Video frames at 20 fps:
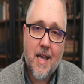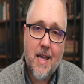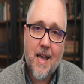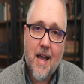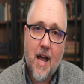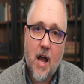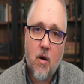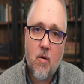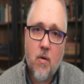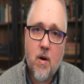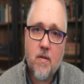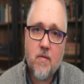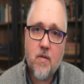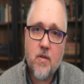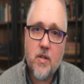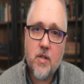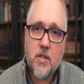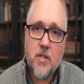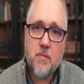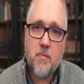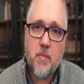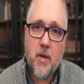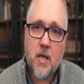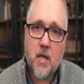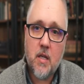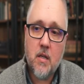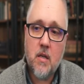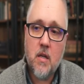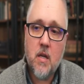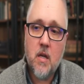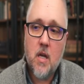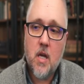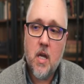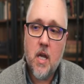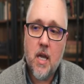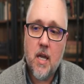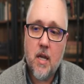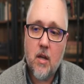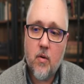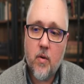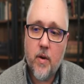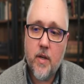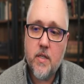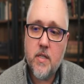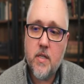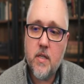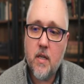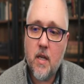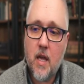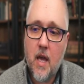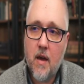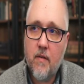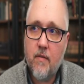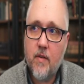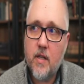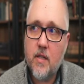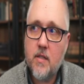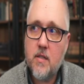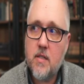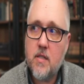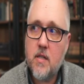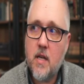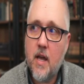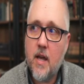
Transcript: However, there's been increasing evidence